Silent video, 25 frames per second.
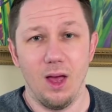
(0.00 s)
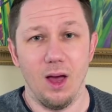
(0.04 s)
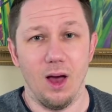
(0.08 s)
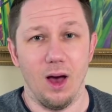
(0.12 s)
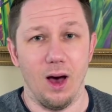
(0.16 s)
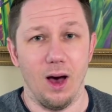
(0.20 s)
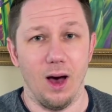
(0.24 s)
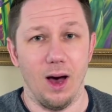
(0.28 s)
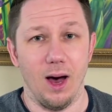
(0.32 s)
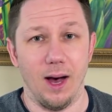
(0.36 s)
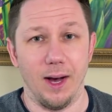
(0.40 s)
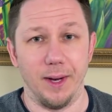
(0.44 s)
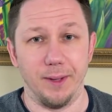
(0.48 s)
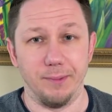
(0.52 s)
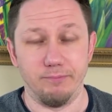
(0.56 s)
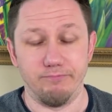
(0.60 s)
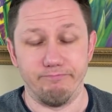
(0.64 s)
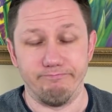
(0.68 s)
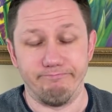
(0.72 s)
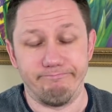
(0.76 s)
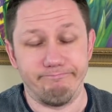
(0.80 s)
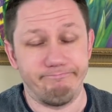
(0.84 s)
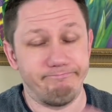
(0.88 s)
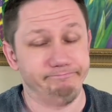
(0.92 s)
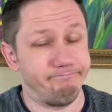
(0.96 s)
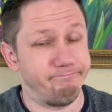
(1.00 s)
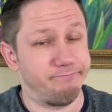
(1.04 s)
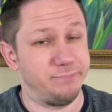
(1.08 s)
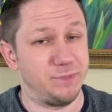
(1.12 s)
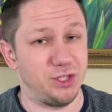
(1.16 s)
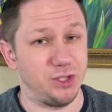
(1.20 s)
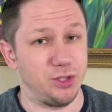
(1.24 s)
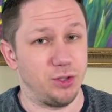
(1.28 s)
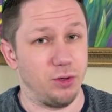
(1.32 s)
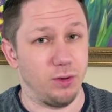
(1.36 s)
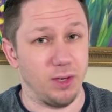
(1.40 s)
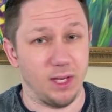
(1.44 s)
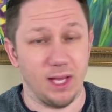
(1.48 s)
Um,
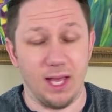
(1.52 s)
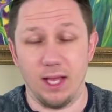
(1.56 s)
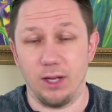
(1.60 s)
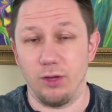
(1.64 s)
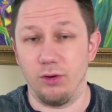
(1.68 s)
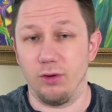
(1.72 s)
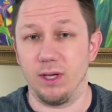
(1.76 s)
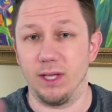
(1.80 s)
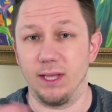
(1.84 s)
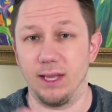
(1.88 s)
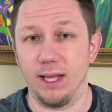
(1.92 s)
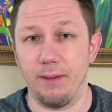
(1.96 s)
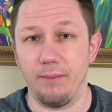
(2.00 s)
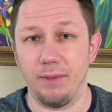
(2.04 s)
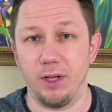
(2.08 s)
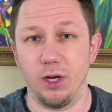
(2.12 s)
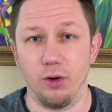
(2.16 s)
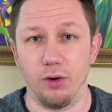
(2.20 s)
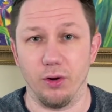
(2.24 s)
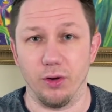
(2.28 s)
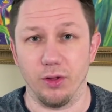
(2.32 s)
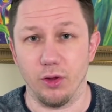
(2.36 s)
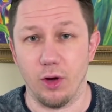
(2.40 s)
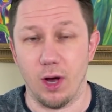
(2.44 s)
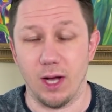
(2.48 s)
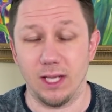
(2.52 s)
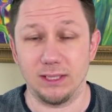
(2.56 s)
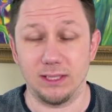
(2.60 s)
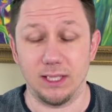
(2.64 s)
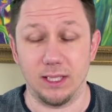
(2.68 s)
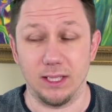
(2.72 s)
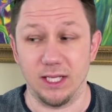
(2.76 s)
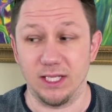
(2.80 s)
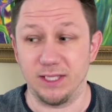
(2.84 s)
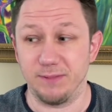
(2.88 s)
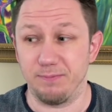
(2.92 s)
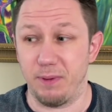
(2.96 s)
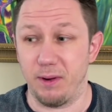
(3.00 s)
so again, you can let me know your thoughts
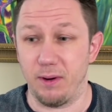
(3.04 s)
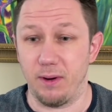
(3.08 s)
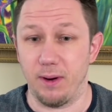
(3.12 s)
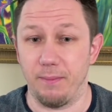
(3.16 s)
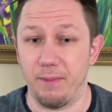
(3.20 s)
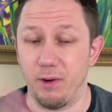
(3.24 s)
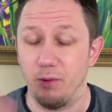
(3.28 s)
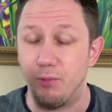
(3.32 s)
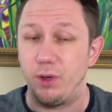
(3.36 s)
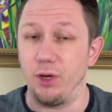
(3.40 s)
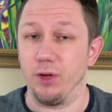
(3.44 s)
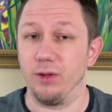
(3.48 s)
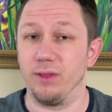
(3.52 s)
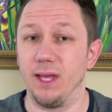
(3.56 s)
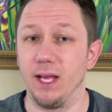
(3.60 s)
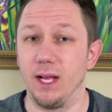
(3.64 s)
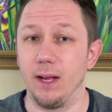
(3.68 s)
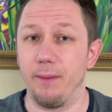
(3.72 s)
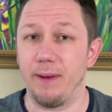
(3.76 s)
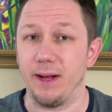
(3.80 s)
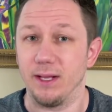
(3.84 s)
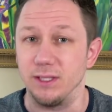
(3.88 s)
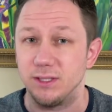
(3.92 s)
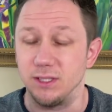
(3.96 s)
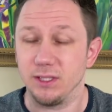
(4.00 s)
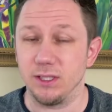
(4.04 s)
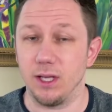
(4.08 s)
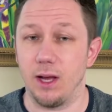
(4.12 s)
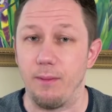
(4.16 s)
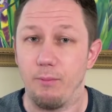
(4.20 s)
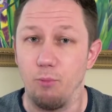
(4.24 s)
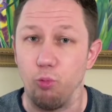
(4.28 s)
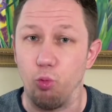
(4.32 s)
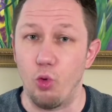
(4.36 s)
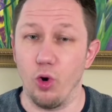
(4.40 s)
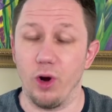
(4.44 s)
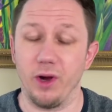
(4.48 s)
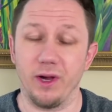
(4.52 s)
on this. But I mean, when you think about
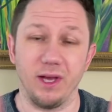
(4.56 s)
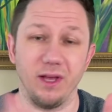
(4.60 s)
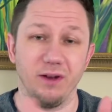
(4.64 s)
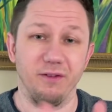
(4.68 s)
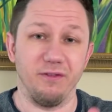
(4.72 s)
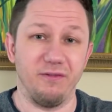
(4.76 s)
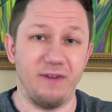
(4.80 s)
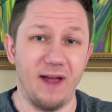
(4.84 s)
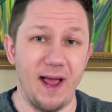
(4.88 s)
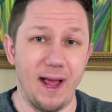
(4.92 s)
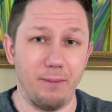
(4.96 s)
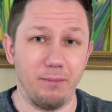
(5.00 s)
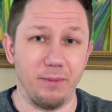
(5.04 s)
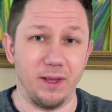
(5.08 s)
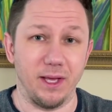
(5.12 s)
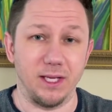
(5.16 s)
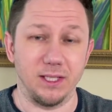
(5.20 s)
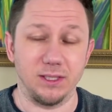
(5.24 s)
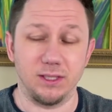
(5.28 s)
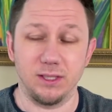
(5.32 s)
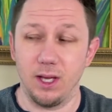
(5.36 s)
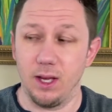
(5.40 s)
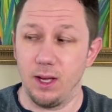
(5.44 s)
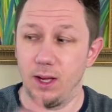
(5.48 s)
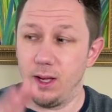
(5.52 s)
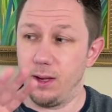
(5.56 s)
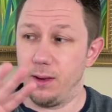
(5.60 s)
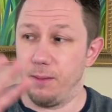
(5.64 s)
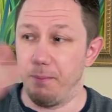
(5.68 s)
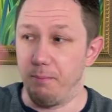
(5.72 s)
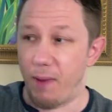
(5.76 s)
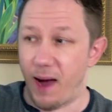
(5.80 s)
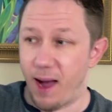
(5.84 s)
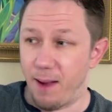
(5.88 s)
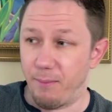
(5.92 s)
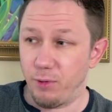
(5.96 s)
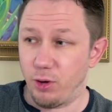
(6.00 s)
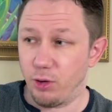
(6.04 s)
some working families,
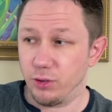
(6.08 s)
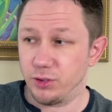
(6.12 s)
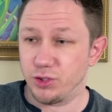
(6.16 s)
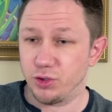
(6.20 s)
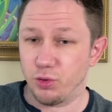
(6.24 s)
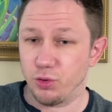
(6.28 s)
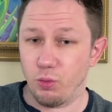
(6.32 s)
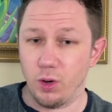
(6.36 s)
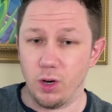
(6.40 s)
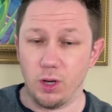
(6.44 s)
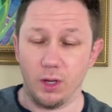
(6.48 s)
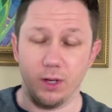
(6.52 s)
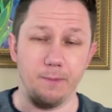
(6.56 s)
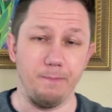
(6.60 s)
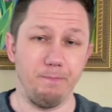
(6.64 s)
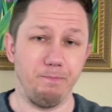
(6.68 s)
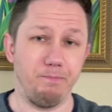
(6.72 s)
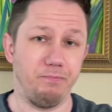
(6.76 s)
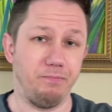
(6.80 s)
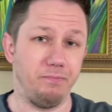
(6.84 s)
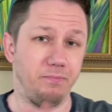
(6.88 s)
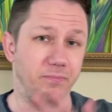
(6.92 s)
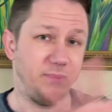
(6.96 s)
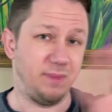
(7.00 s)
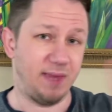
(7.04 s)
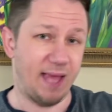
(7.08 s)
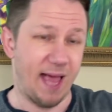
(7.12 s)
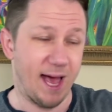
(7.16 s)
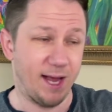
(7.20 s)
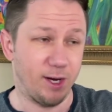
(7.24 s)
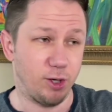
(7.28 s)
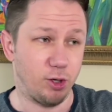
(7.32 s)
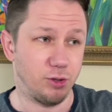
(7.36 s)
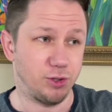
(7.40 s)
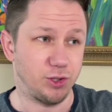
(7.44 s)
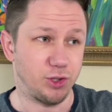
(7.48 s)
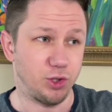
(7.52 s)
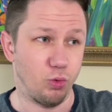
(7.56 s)
mom goes to work,
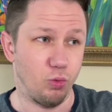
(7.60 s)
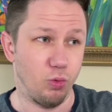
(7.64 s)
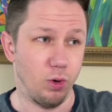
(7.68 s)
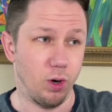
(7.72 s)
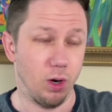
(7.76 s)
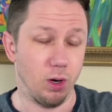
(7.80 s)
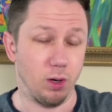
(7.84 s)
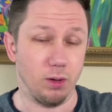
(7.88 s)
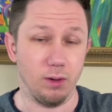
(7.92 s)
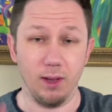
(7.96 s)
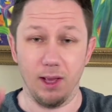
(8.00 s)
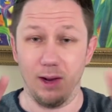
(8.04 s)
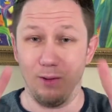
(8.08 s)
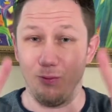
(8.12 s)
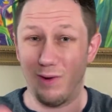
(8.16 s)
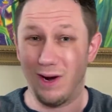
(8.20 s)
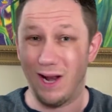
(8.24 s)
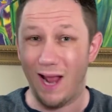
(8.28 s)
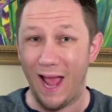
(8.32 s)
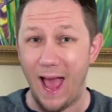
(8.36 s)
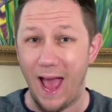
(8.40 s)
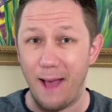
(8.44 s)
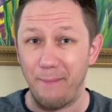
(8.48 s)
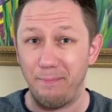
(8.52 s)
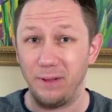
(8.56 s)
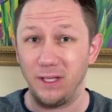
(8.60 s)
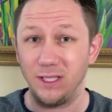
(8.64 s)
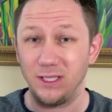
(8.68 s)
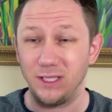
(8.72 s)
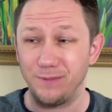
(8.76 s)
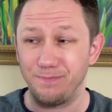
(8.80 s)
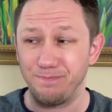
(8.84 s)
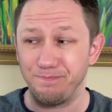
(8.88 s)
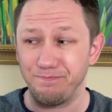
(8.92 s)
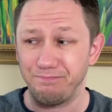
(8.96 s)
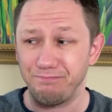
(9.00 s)
dad goes to work, and what happens?